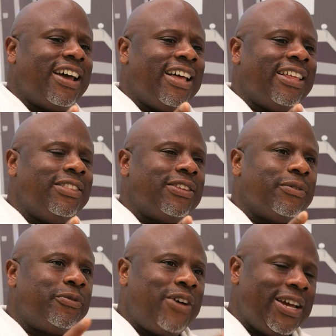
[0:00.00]
And
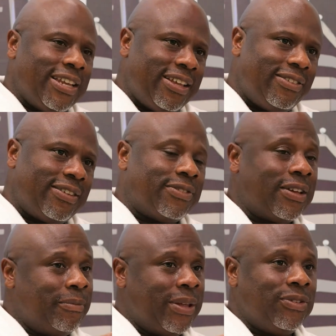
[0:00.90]
finance,
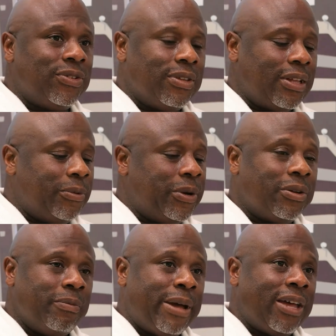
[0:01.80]
as I mentioned, I
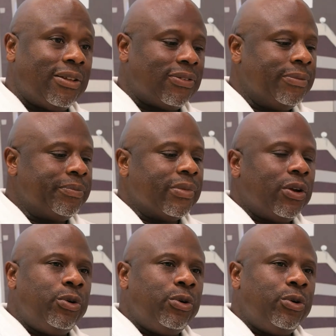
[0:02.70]
work with banks.